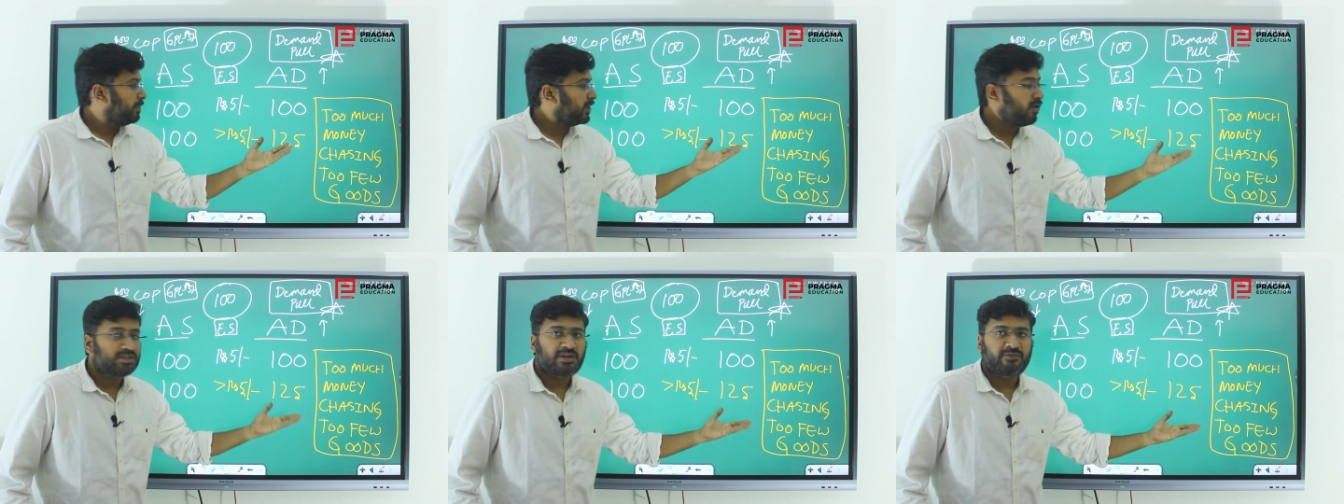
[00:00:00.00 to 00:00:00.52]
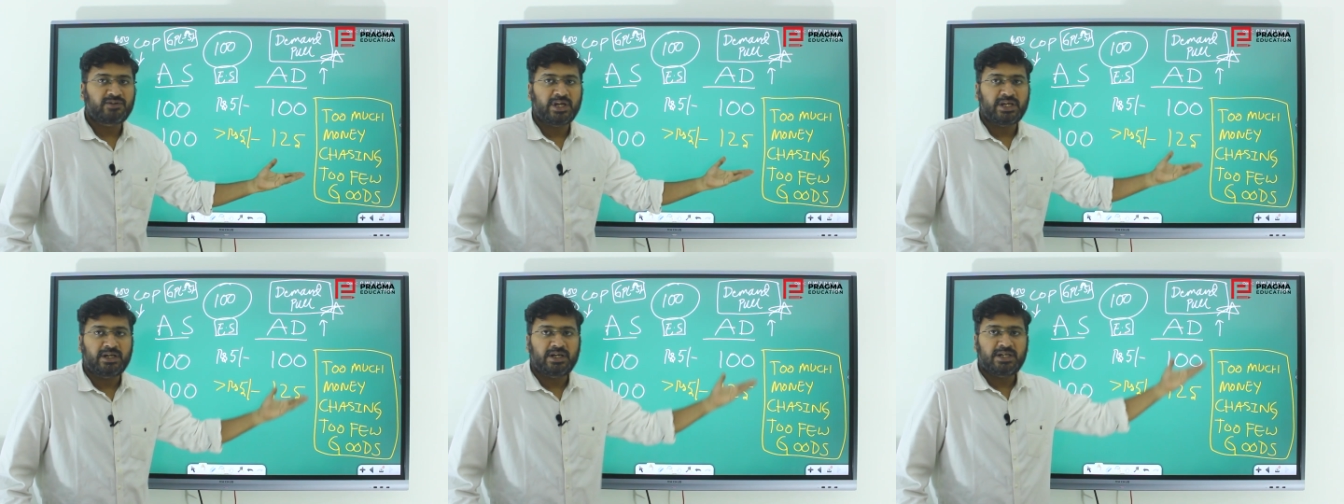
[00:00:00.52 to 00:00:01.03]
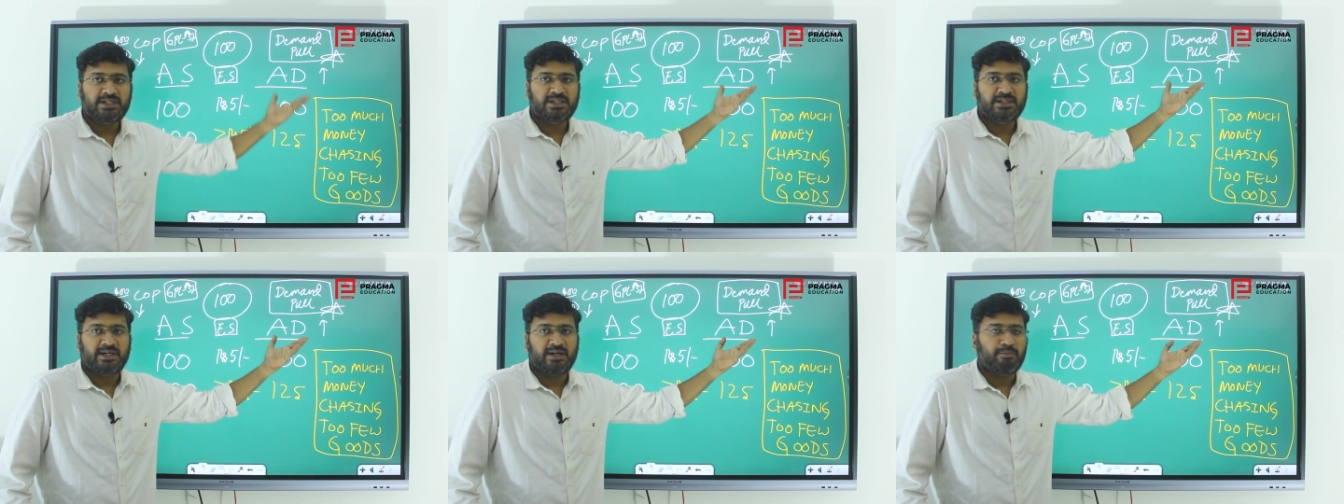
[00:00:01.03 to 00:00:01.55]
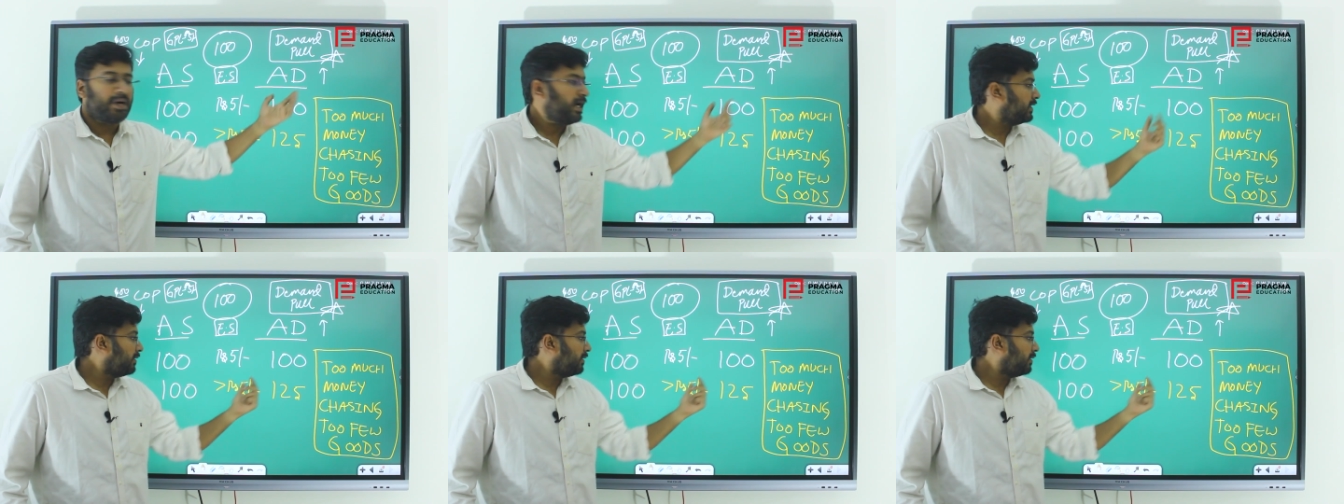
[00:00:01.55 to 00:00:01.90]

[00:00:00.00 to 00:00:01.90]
Because of the increase in the demand,